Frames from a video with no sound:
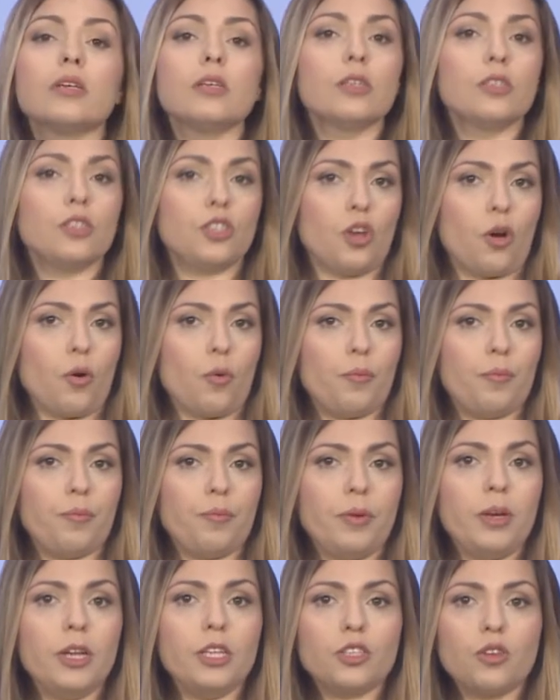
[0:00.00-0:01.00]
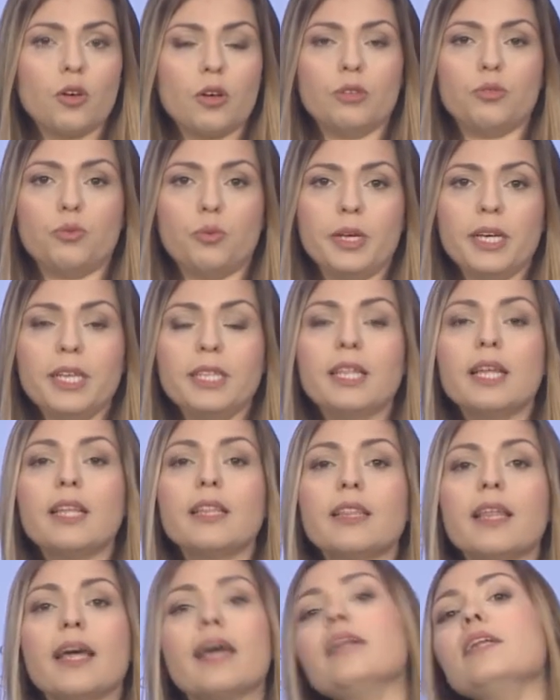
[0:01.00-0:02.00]
So, let's go and read,
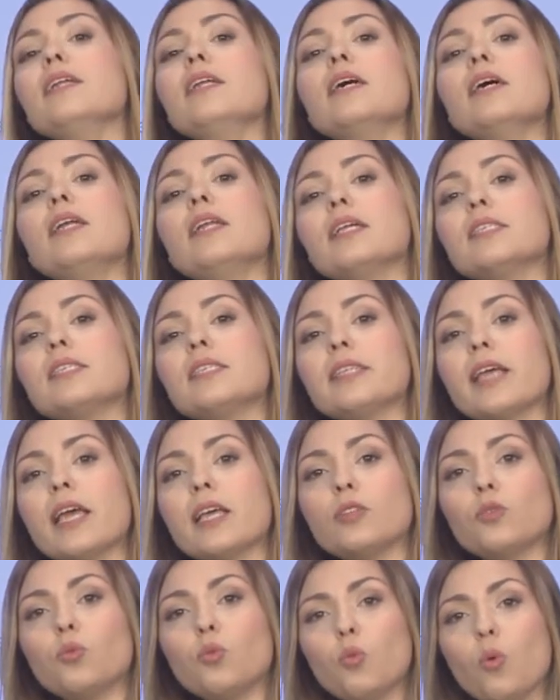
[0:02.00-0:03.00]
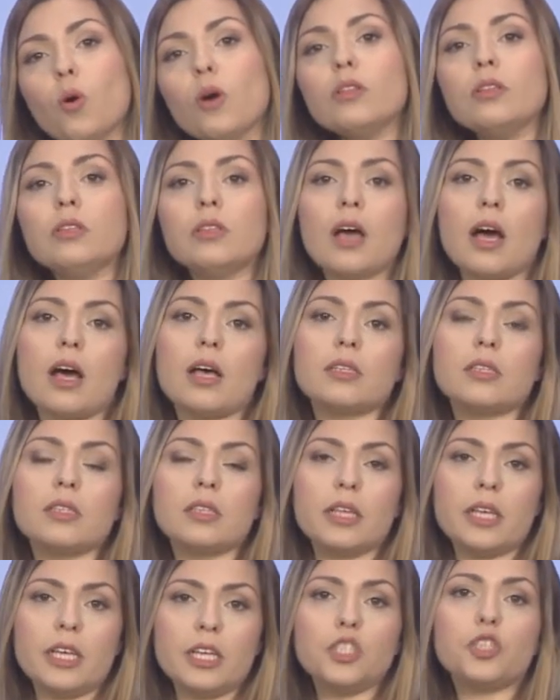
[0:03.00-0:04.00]
and then let's state what does
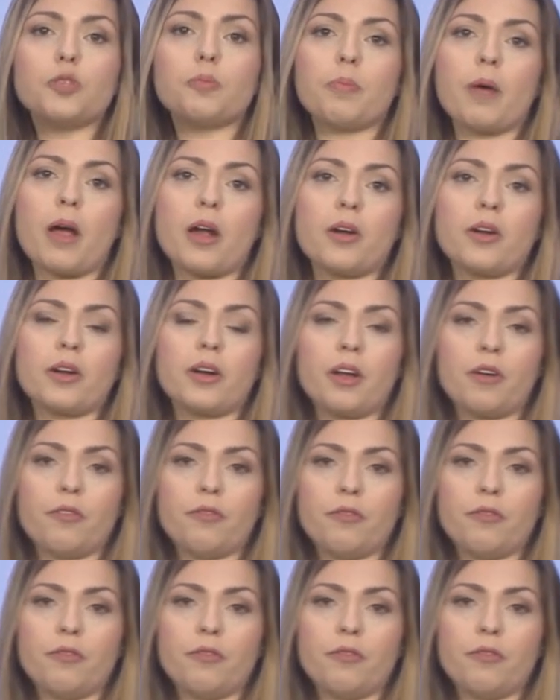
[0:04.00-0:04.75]
each paragraph